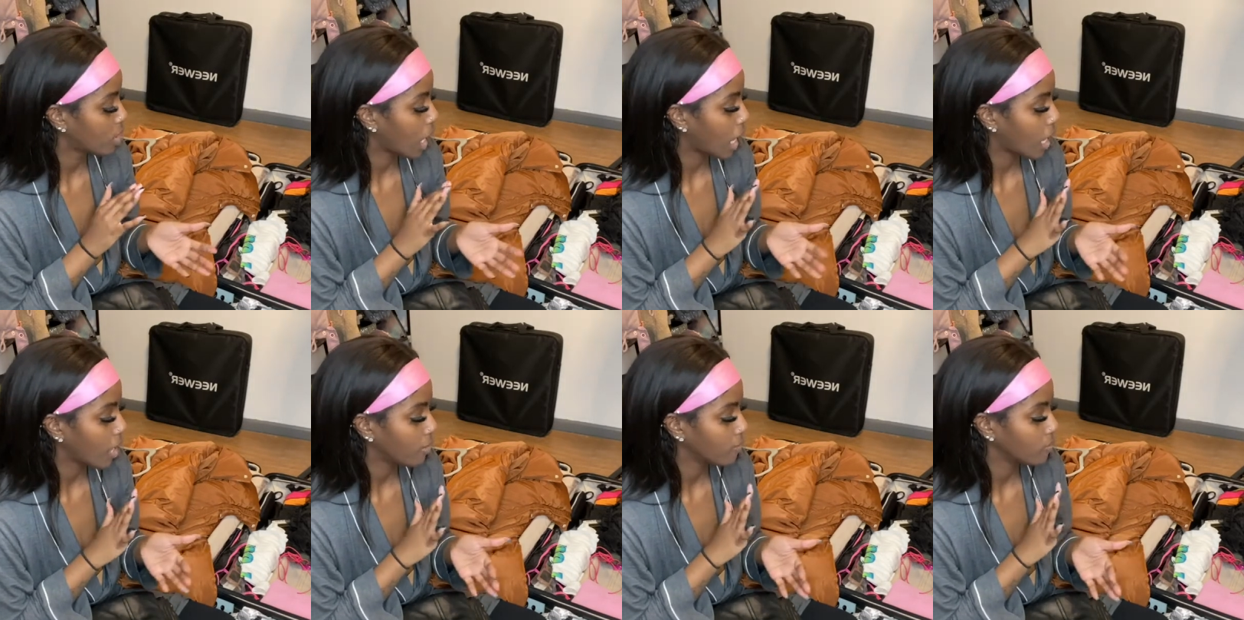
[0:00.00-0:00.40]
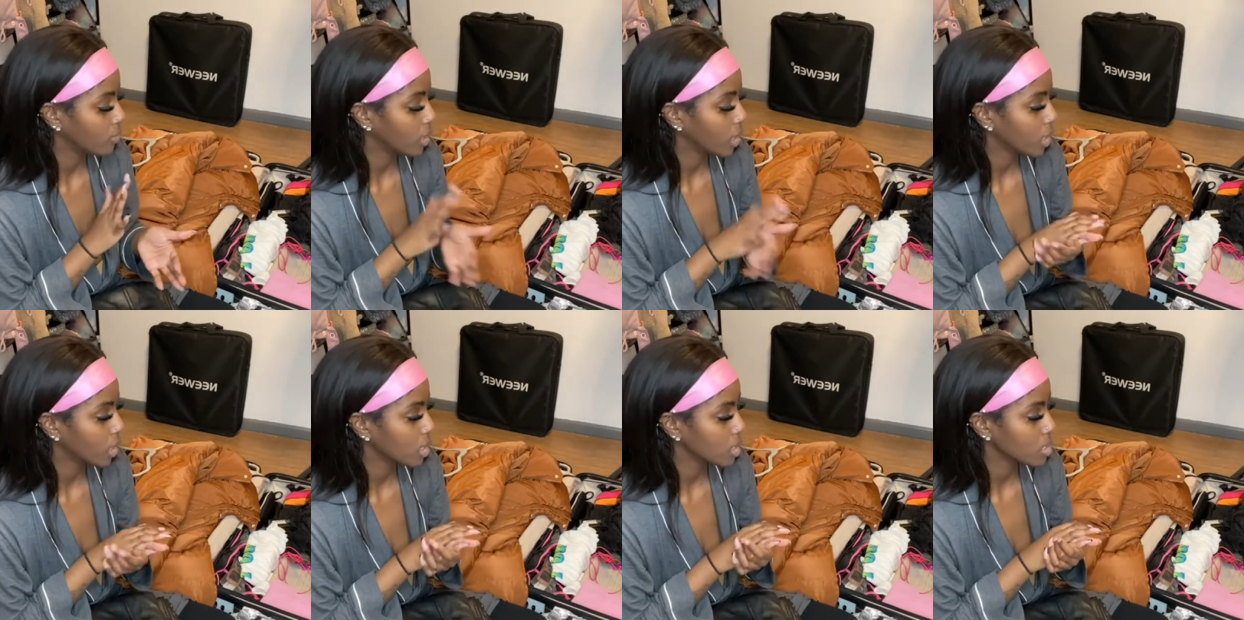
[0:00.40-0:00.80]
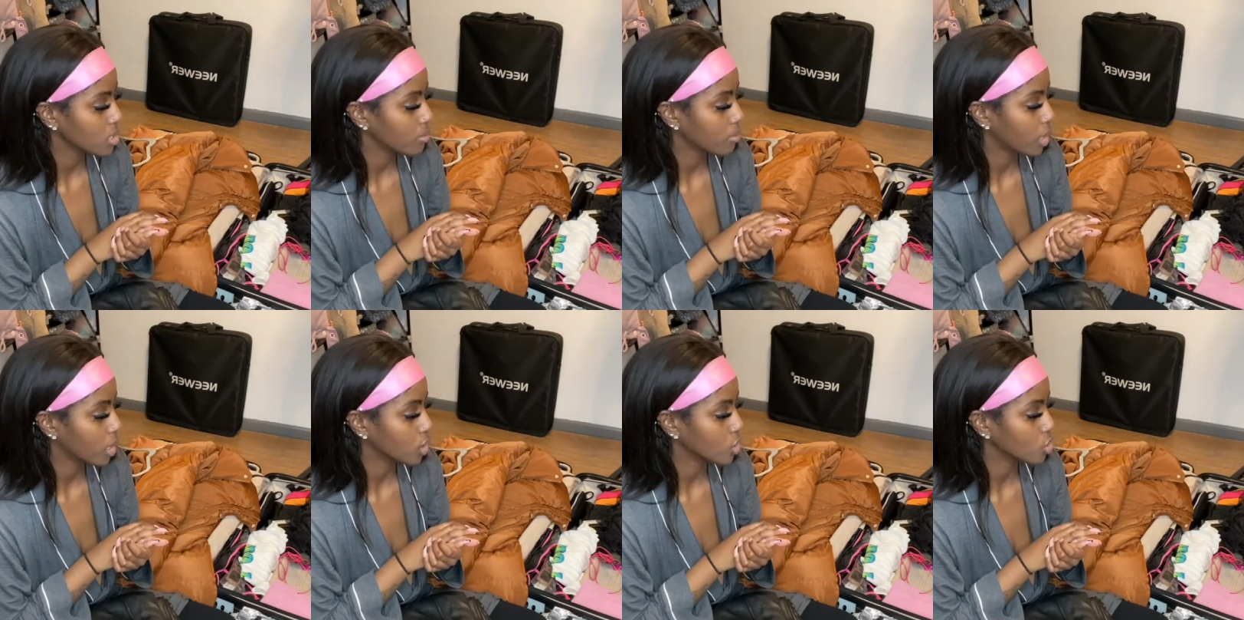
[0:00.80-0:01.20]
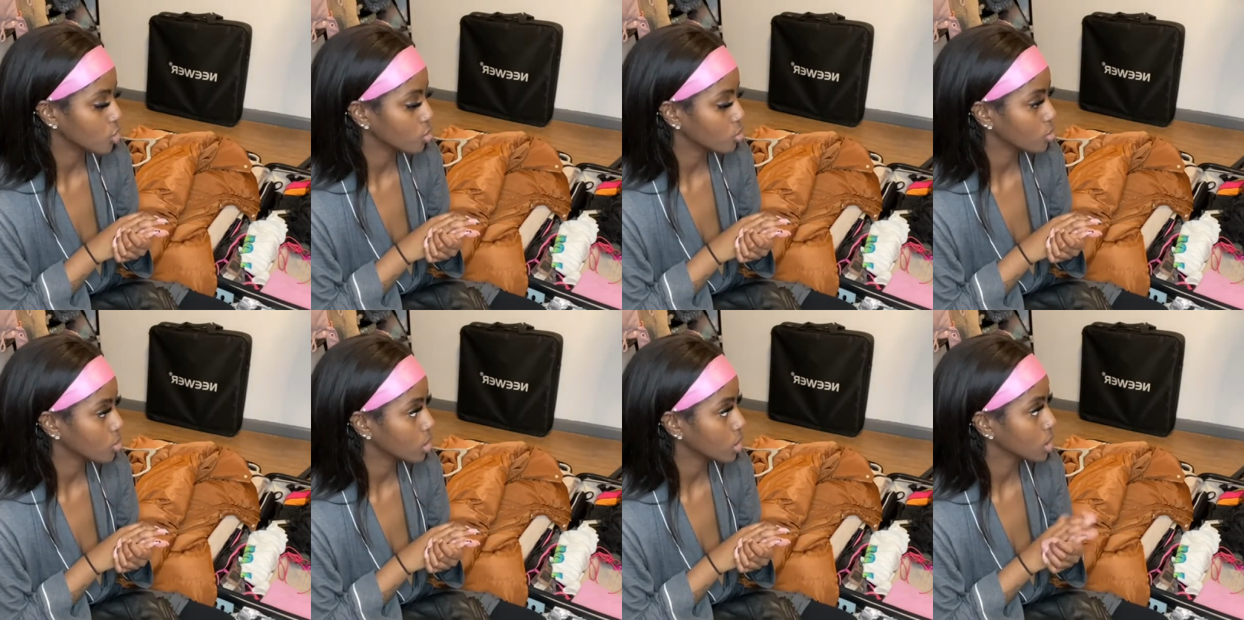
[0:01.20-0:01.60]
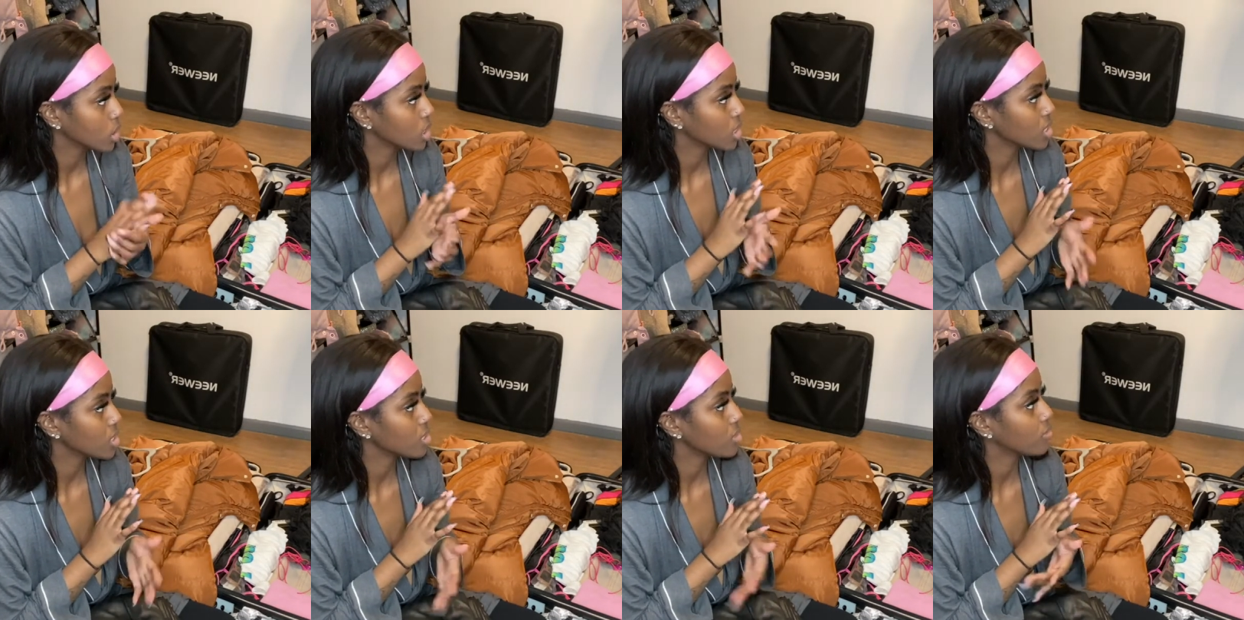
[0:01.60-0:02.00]
I have leggings and my drawers
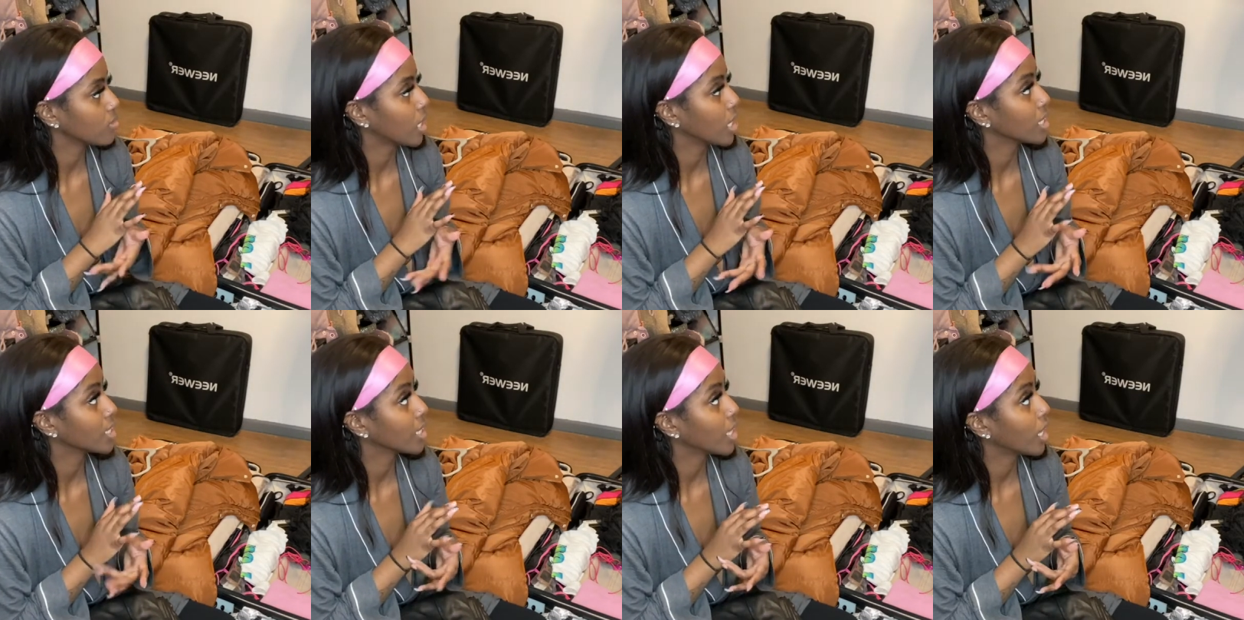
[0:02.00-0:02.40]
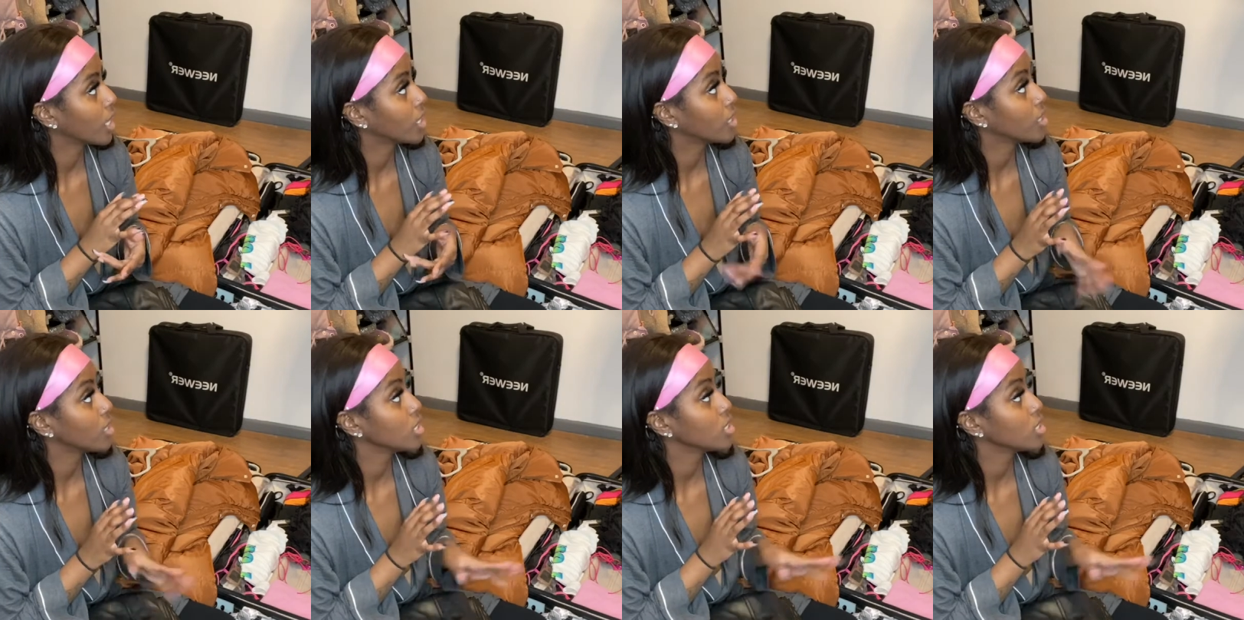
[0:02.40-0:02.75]
and stuff like that.